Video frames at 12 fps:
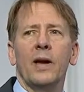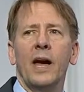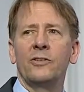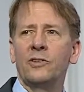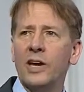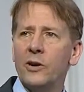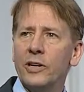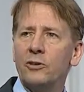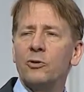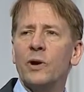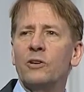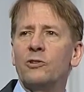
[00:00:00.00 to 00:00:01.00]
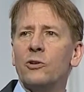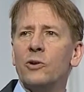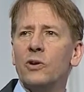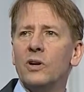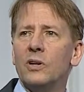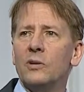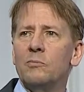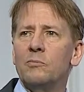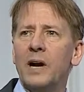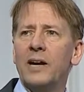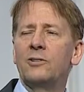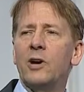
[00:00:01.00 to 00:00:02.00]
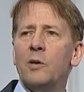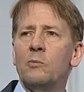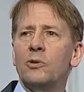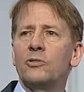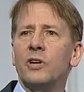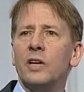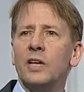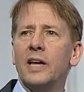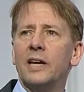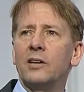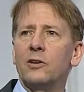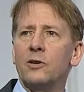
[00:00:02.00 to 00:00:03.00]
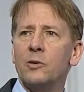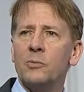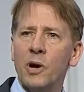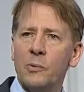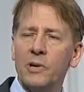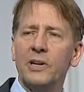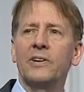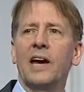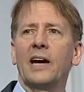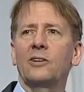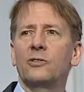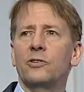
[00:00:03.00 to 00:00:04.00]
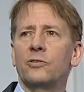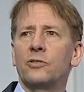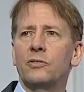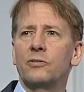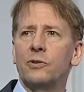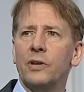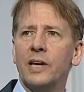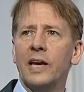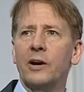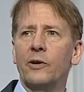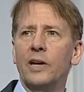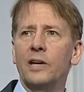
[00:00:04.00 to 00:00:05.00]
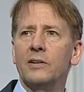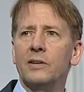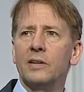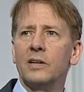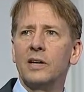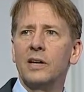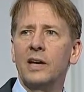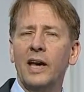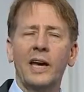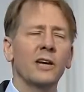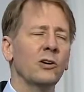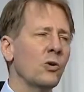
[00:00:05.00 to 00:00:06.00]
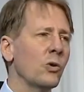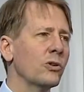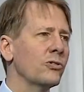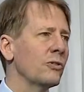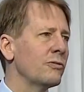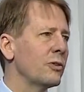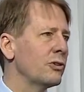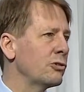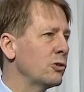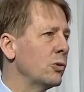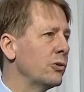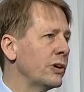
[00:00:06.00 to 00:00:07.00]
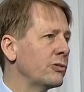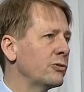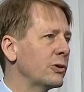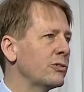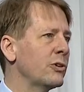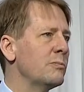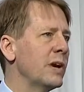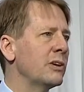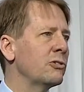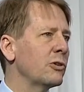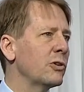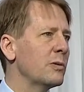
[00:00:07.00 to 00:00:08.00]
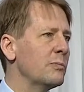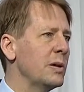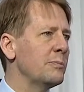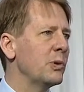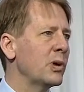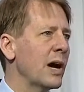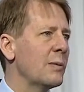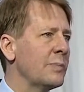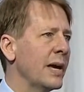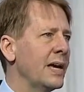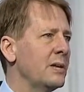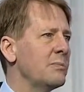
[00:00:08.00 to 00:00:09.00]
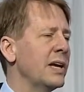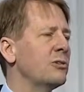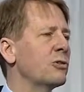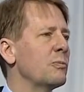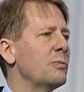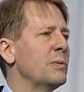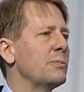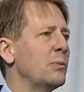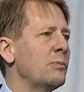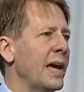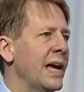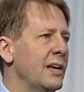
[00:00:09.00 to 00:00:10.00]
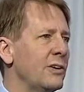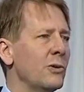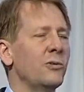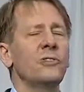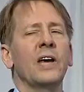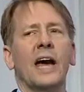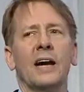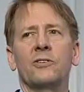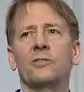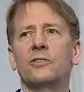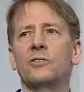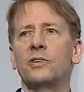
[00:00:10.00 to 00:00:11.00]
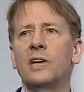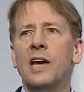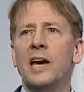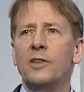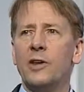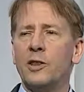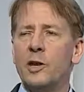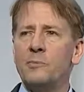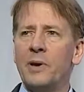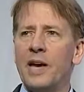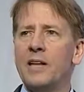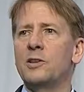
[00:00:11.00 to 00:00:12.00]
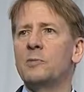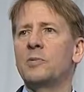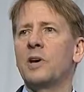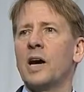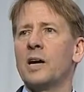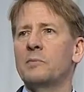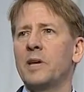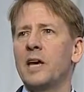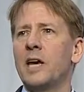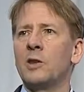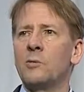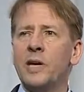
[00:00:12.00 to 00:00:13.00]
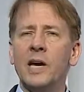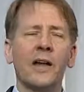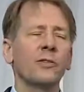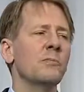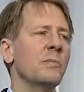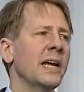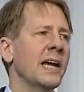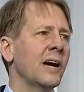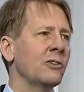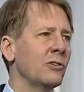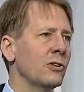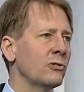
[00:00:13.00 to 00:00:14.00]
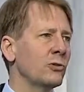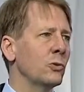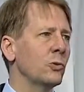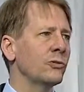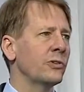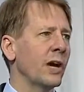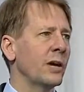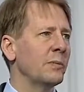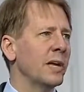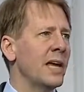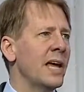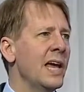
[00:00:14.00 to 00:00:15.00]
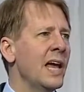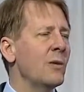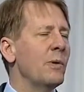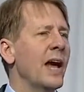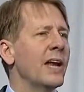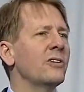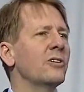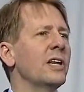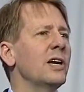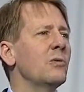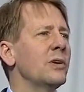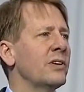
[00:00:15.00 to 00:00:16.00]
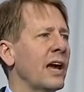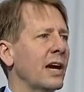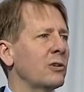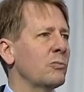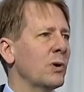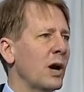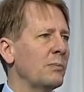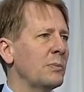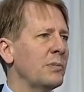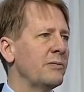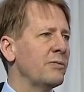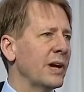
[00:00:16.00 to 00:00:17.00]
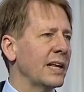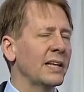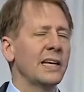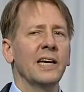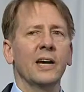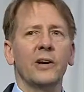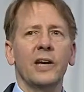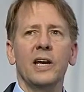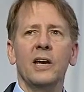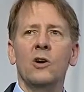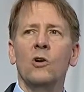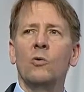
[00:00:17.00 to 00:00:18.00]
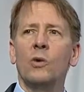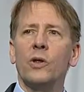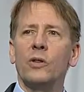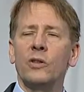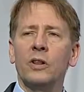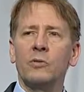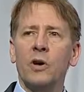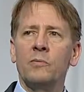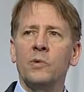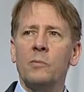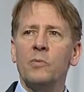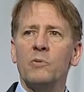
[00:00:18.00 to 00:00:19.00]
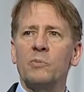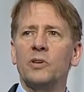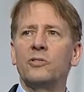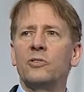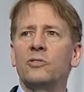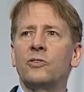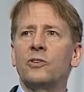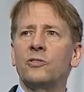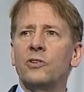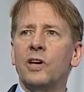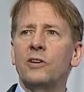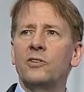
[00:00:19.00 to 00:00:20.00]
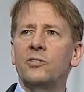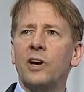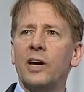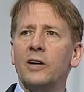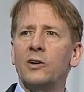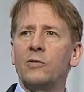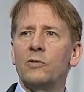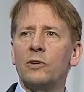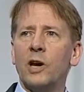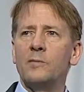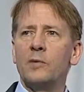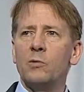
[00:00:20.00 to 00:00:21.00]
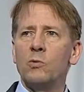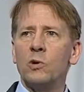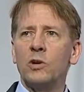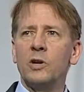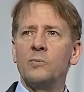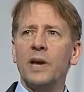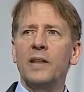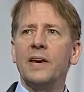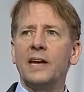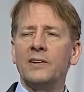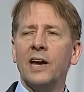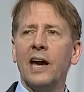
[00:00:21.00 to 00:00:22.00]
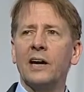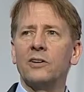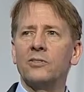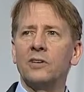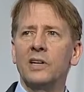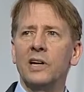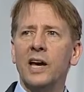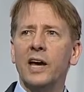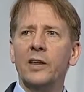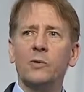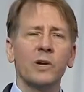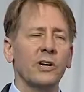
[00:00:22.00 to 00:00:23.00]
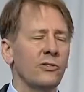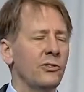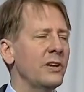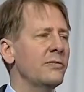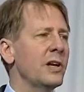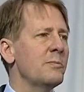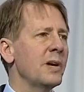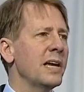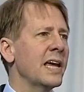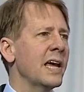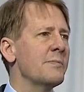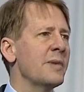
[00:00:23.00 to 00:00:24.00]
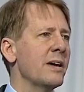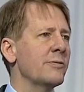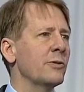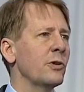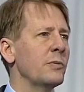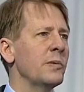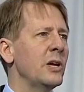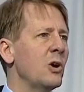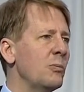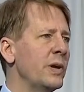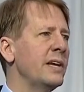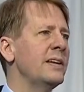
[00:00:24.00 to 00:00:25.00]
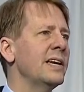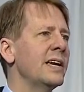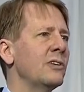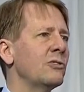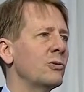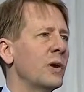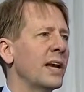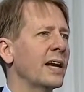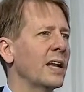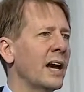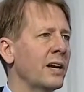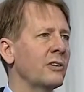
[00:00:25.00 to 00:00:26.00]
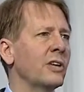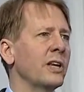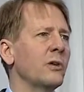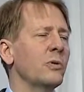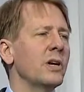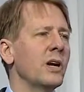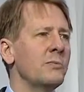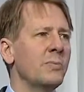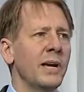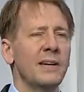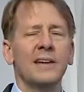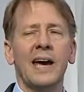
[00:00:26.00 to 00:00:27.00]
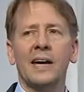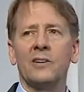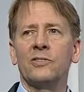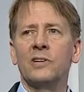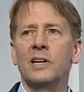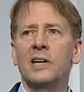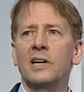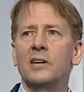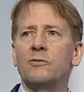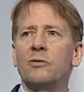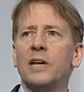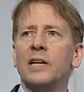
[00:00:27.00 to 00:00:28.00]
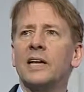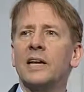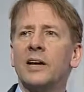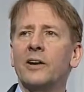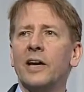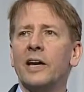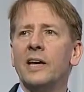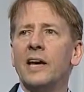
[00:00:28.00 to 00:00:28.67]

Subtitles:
As county treasurer, my job was to collect the property taxes for the county and, of course, for the school districts, and make sure that people got paid, made sure people paid those taxes and that they paid them timely, and that we got the money out to the schools timely. And we had a delinquent tax problem in Franklin County where a number of businesses had decided over time they weren't going to pay that tax. And they were going to see if anybody came after them, and nobody did. So we had a lot of delinquent unpaid tax in Franklin County.